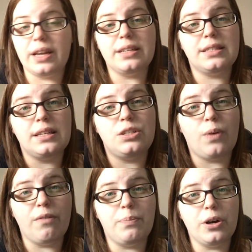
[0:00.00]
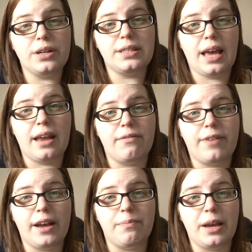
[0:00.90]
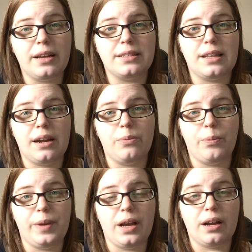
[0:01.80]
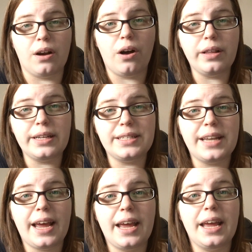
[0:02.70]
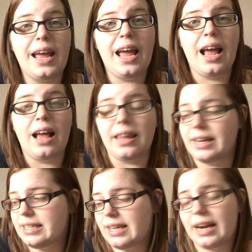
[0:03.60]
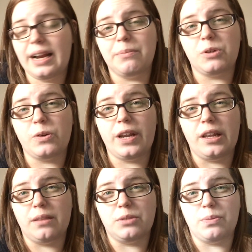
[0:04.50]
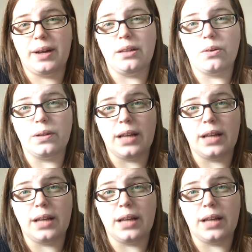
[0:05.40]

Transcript: that is the 12 books and 5 mangas that I will be unhauling today. Like I said, I am donating them to my local